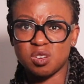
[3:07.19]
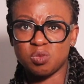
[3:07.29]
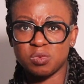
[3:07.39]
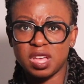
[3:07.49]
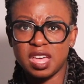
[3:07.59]

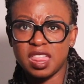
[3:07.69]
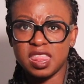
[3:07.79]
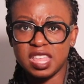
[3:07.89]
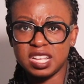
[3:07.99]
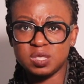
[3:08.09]
note,
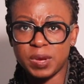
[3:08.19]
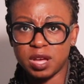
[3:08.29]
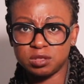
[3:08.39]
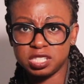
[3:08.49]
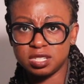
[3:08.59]
these
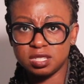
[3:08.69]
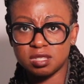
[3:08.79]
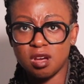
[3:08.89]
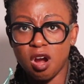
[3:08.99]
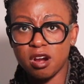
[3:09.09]

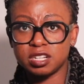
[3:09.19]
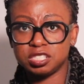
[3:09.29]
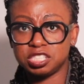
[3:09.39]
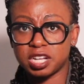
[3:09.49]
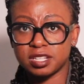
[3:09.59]
pouches
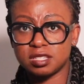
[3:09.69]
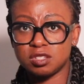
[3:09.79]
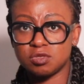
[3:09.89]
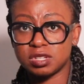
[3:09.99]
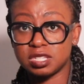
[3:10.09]
aren't just
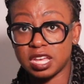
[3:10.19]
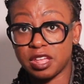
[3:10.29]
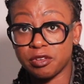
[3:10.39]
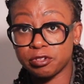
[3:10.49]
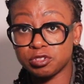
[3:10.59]
to
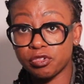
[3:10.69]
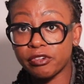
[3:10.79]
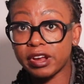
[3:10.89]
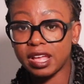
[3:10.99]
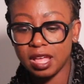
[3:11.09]
contain your
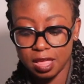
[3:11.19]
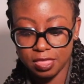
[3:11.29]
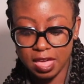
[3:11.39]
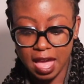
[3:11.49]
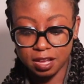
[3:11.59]
jewelry.
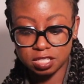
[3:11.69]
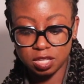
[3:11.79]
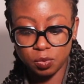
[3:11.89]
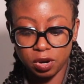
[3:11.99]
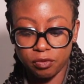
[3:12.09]
They
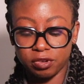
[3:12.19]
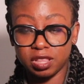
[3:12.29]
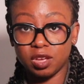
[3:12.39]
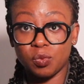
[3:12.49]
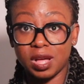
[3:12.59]
actually work
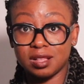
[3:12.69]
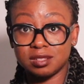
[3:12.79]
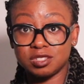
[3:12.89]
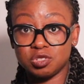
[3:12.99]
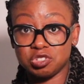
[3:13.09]
really
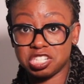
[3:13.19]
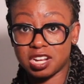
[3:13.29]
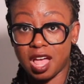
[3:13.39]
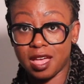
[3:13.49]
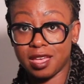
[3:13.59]
well to
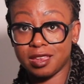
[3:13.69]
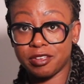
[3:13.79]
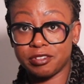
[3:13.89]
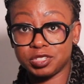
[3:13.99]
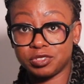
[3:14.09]
shine
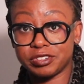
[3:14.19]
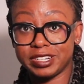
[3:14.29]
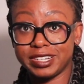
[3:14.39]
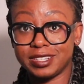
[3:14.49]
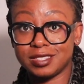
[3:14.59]
your
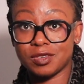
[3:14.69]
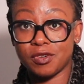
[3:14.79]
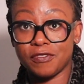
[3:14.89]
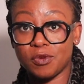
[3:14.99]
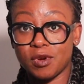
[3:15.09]
jewelry.
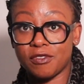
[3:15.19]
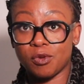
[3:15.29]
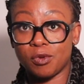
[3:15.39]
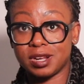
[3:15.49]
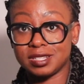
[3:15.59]
So if you
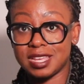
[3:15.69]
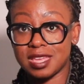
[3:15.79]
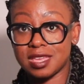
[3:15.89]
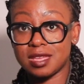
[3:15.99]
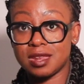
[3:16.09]
ever want to
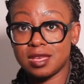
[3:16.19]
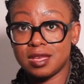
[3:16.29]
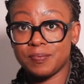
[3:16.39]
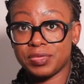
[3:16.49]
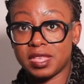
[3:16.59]
take it
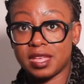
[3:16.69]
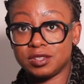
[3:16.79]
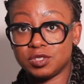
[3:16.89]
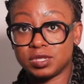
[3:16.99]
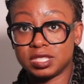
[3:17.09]
and do a